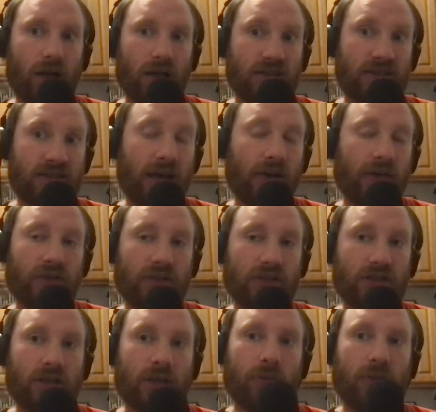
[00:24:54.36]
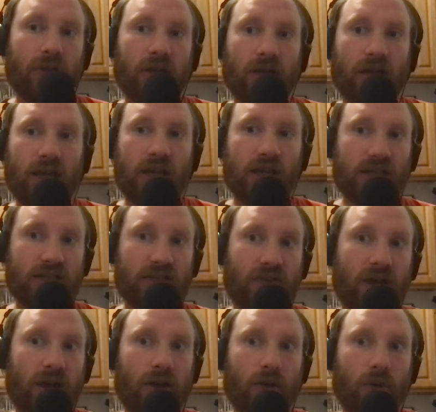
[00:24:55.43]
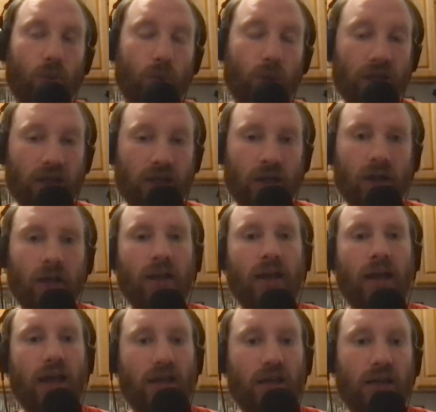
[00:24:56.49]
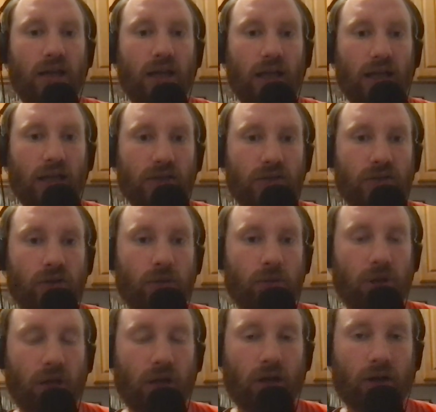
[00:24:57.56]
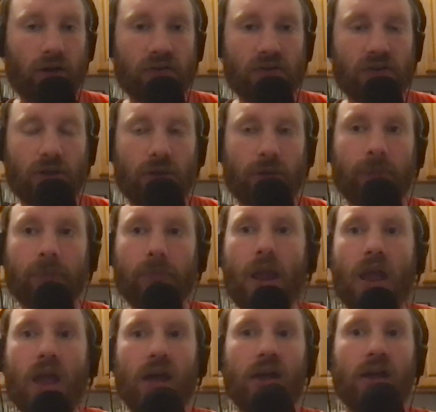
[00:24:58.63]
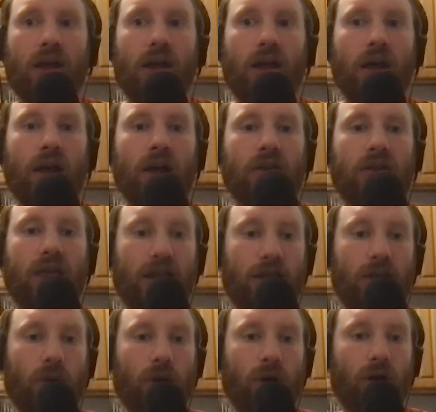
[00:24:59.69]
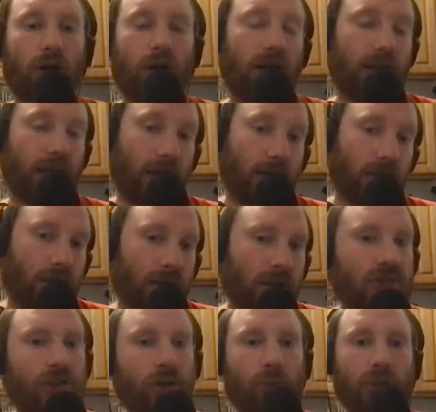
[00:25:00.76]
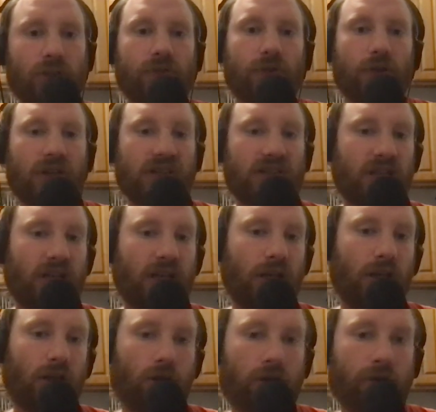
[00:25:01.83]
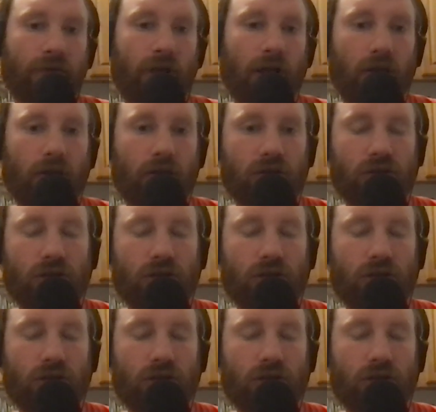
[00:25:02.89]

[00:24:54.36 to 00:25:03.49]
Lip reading: salvage something in this final week headed into the playoffs. So thank you all again so much for listening. You can follow the